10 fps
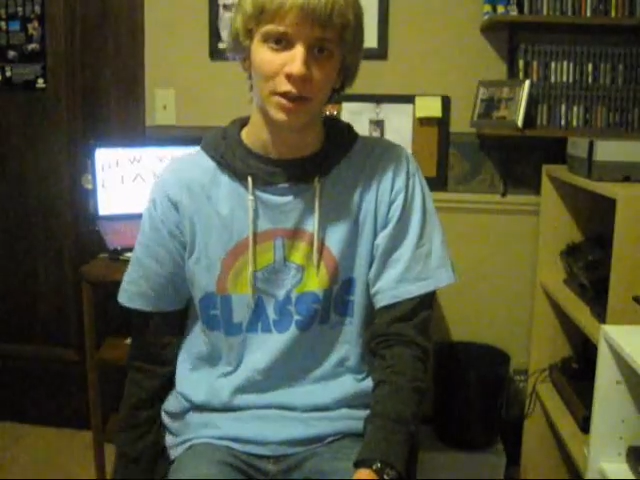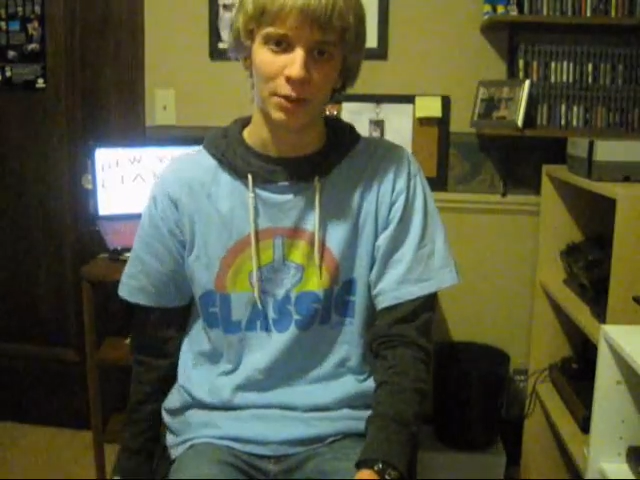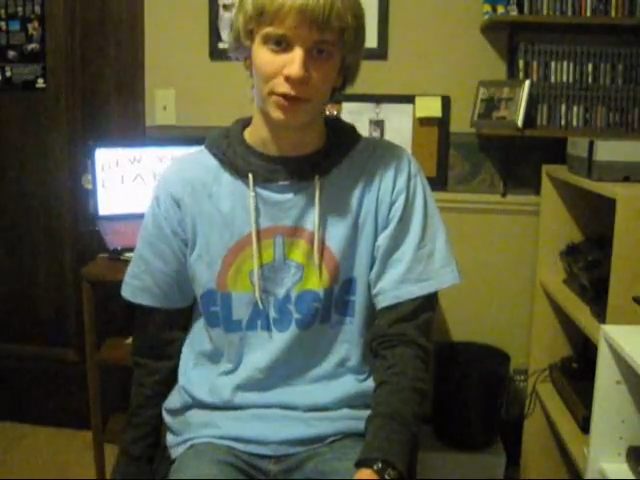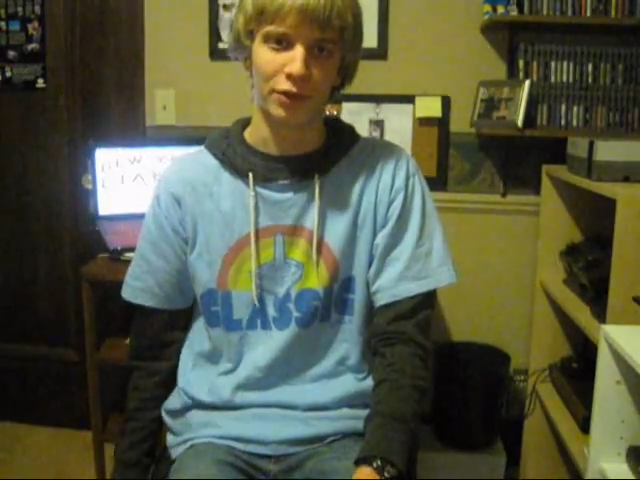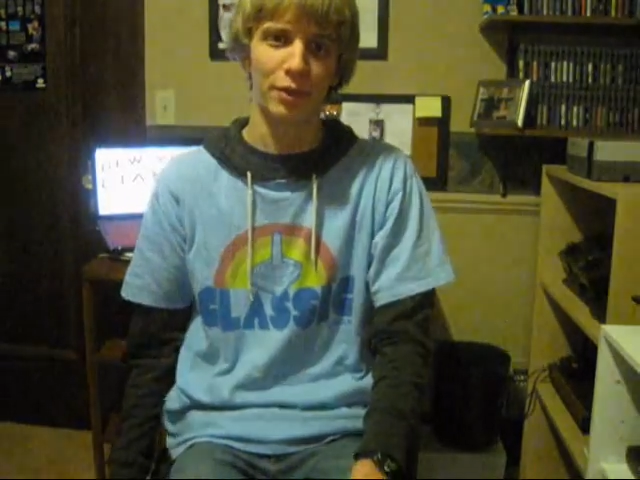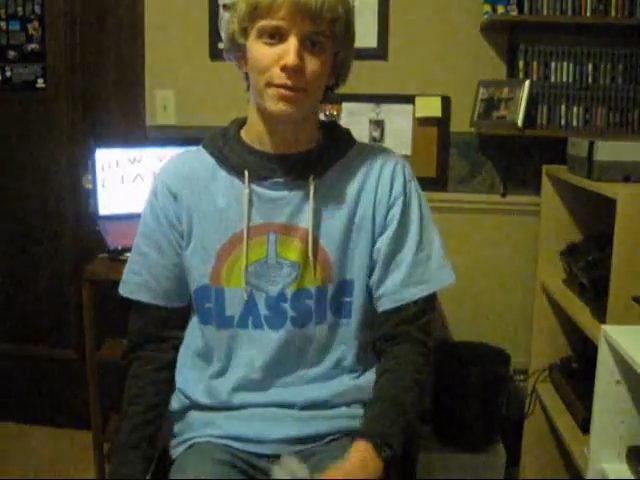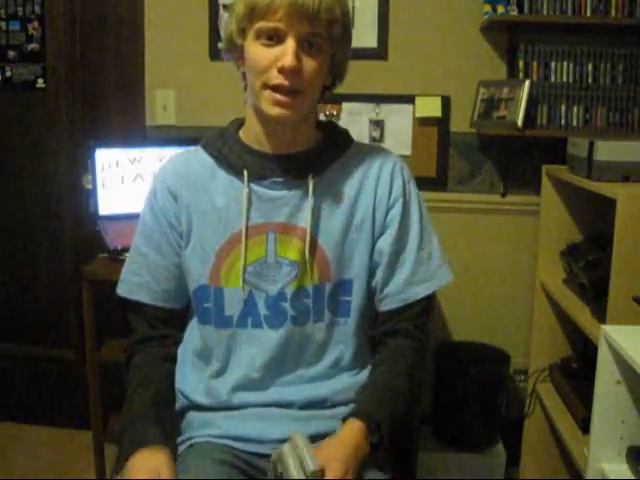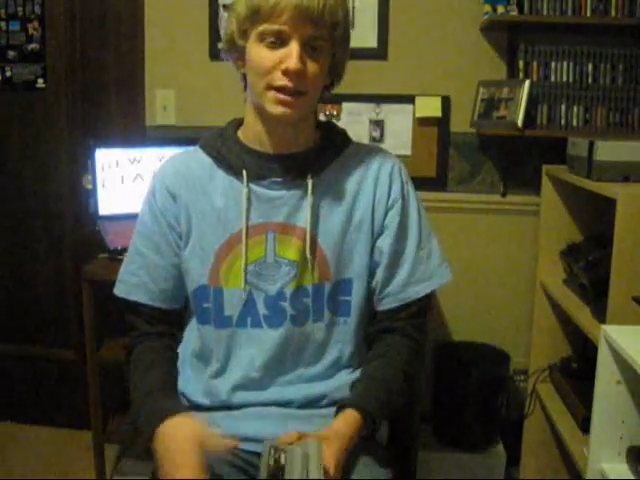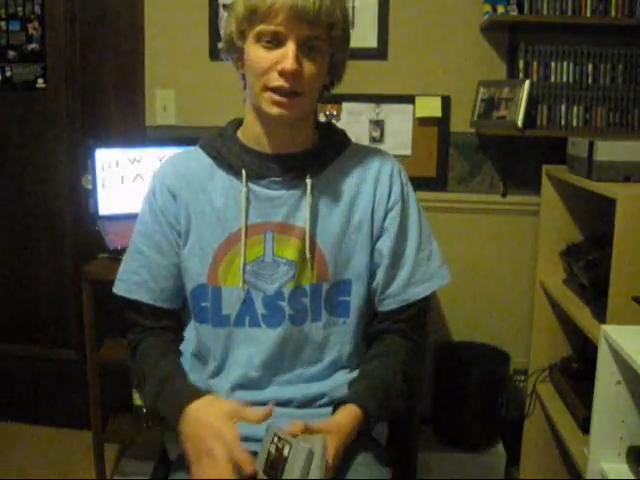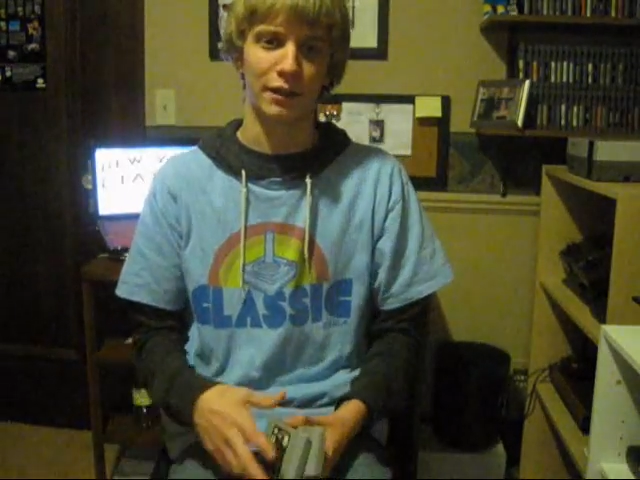but some
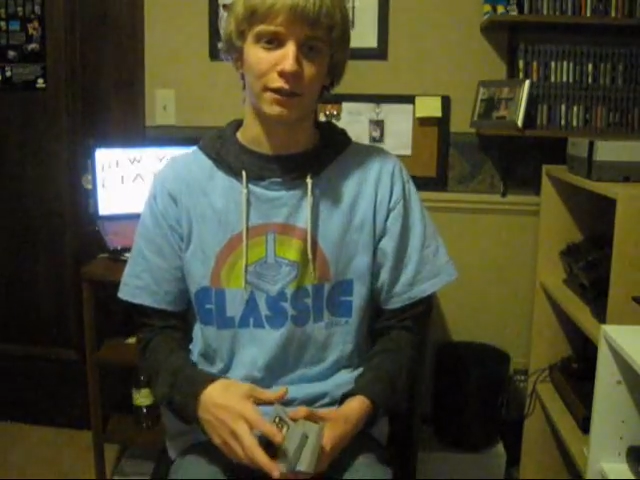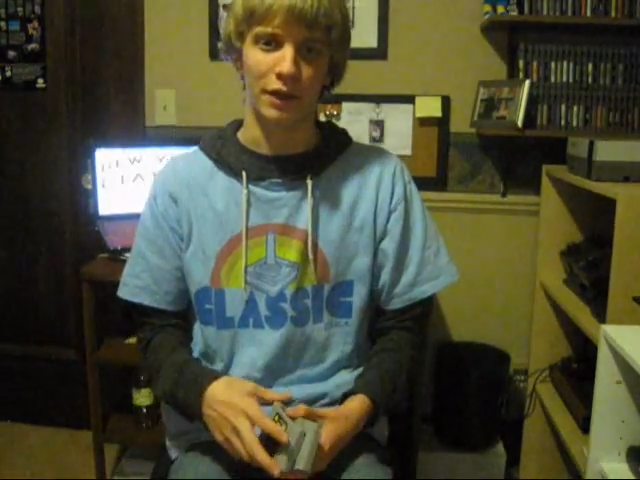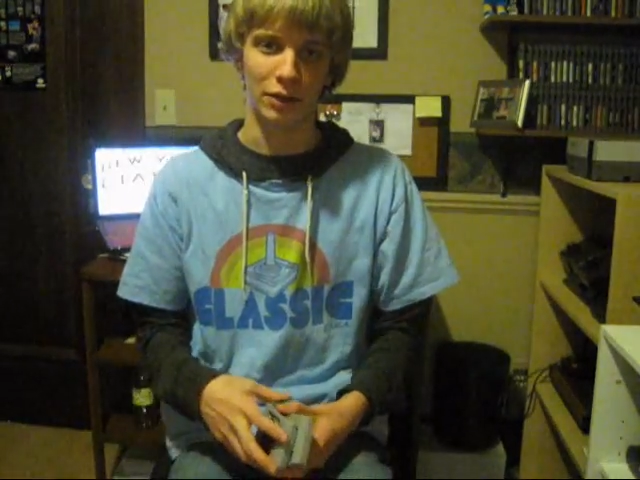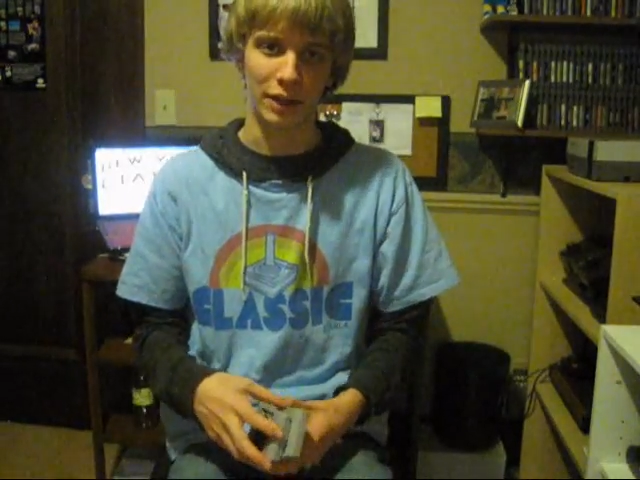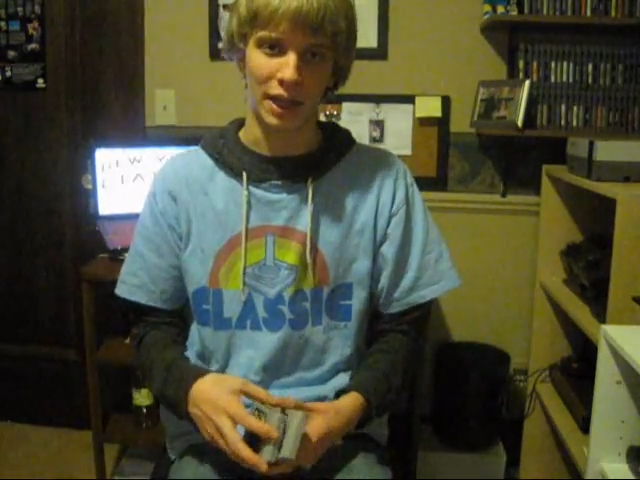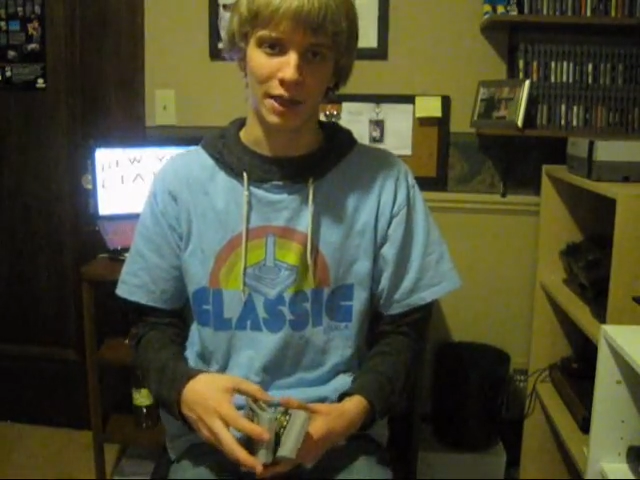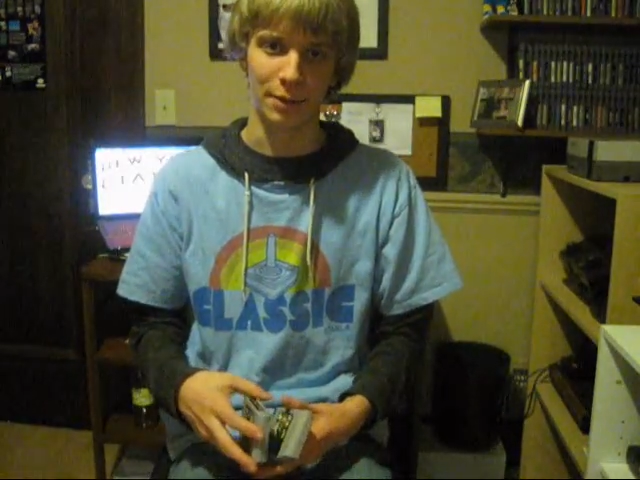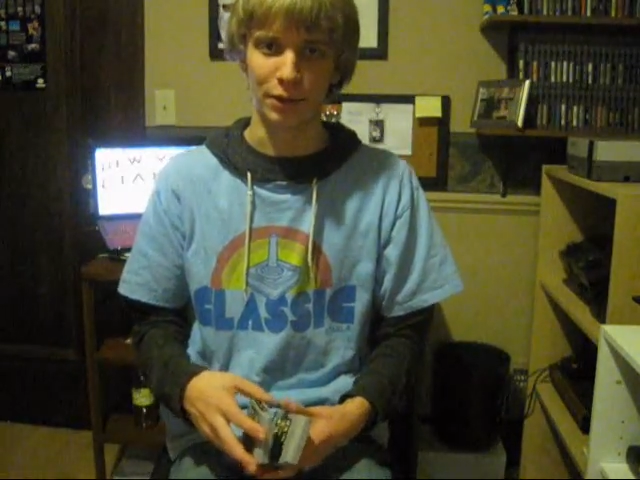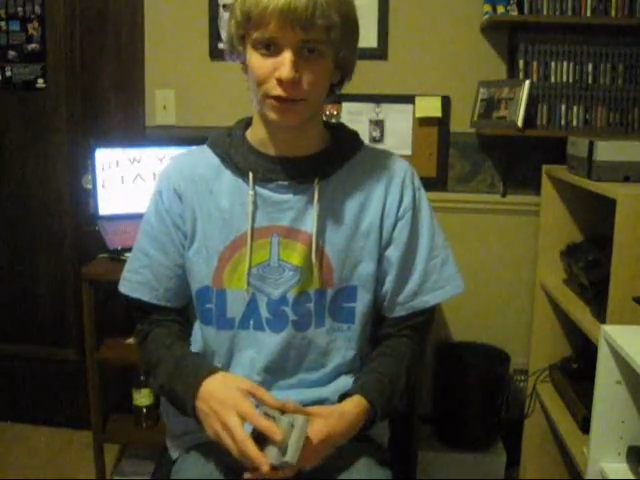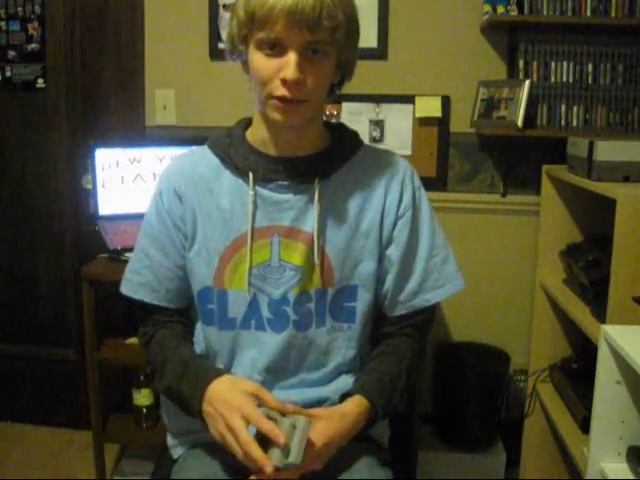Madden NFL
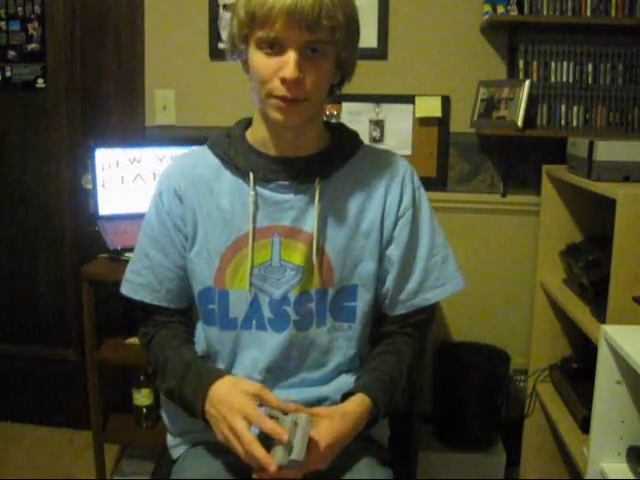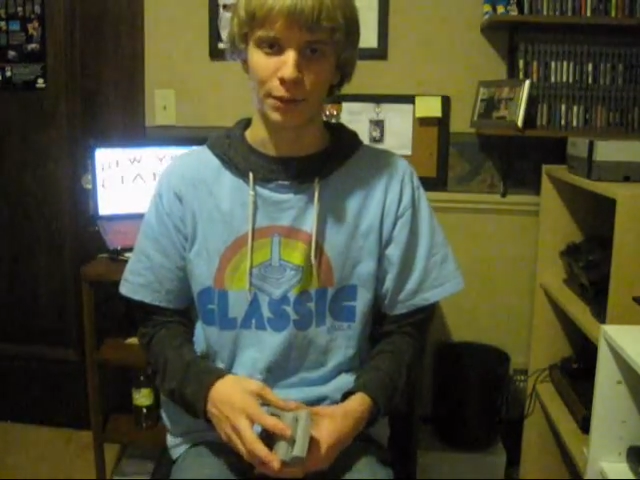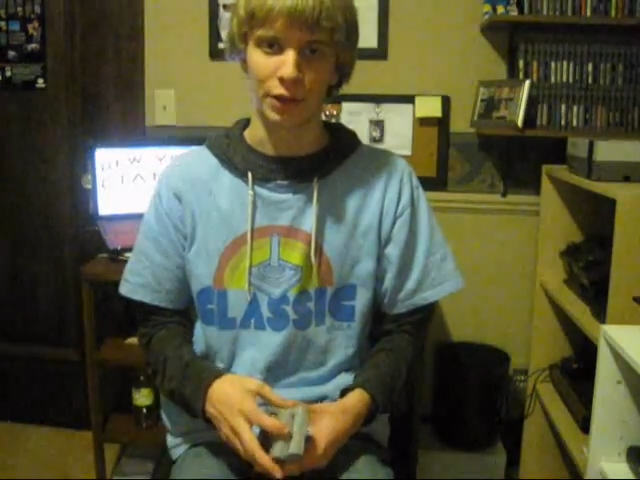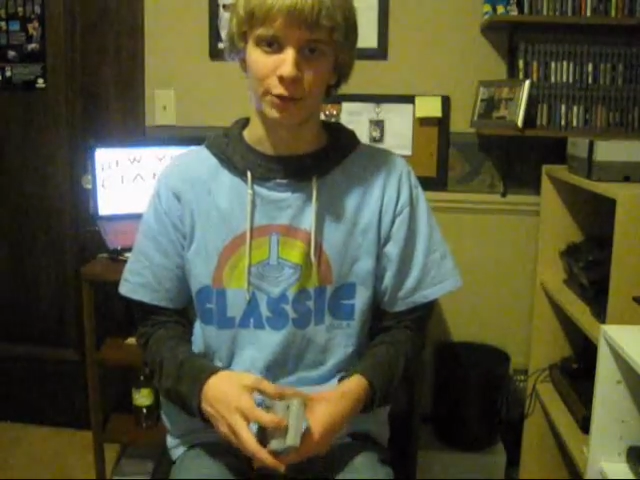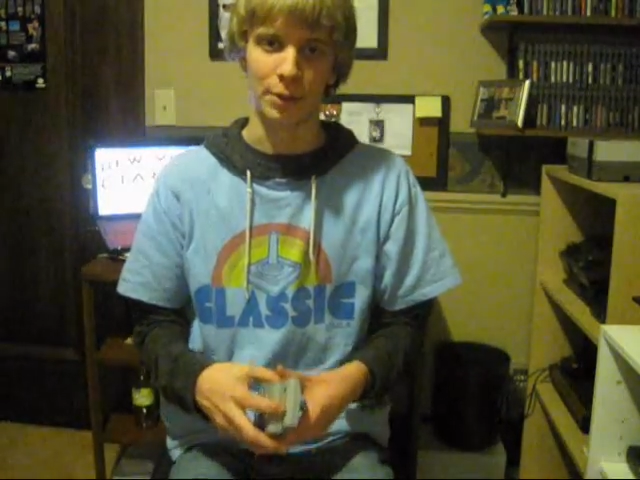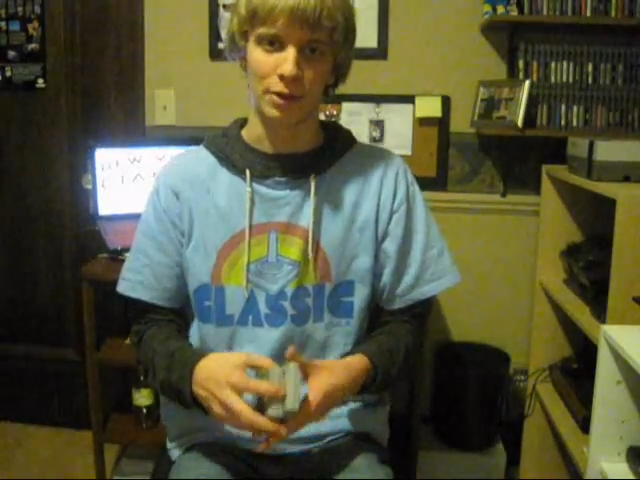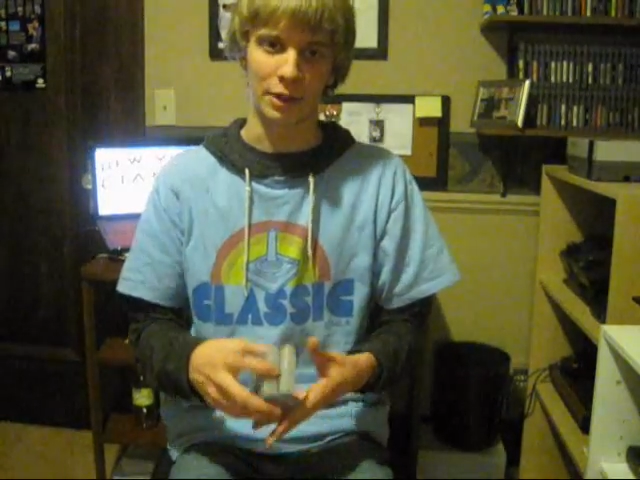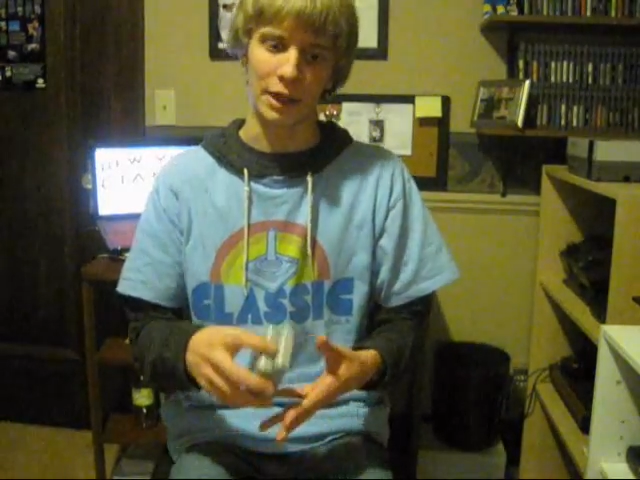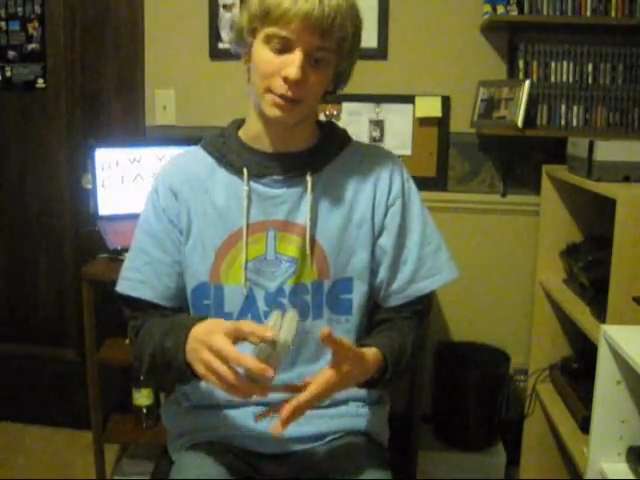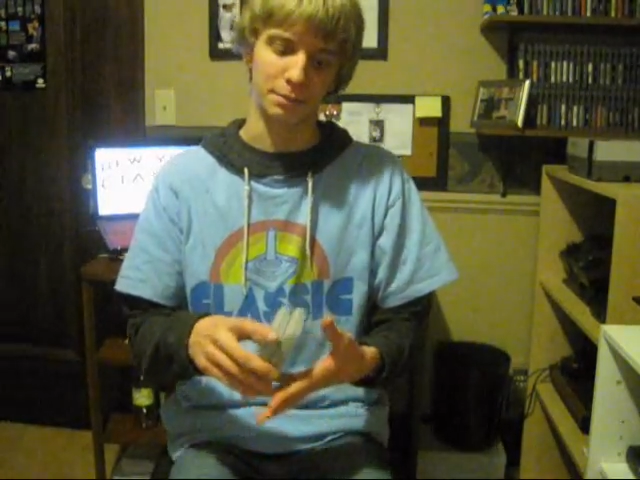game and some baseball
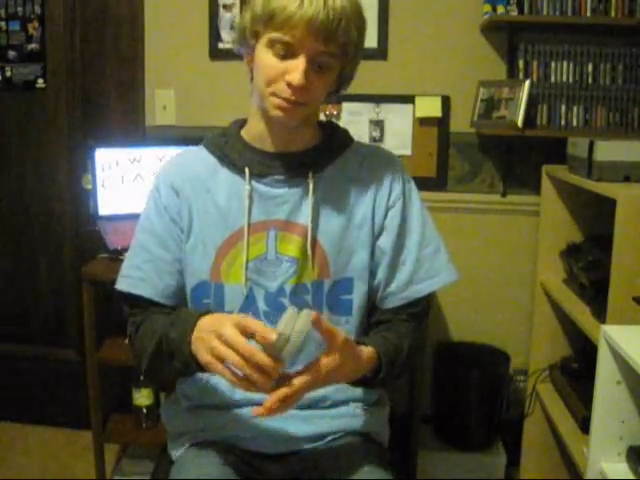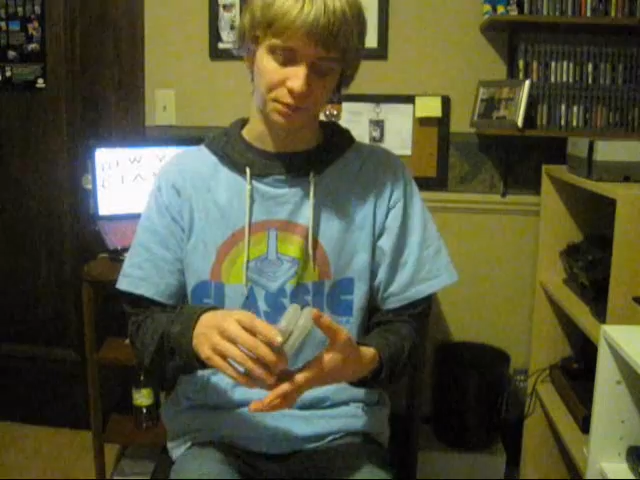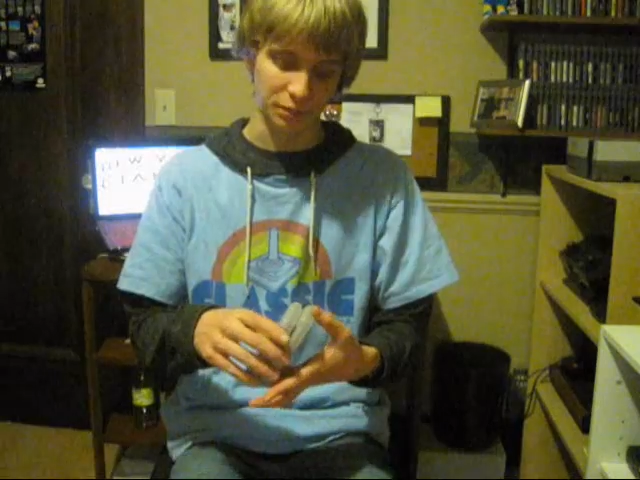game.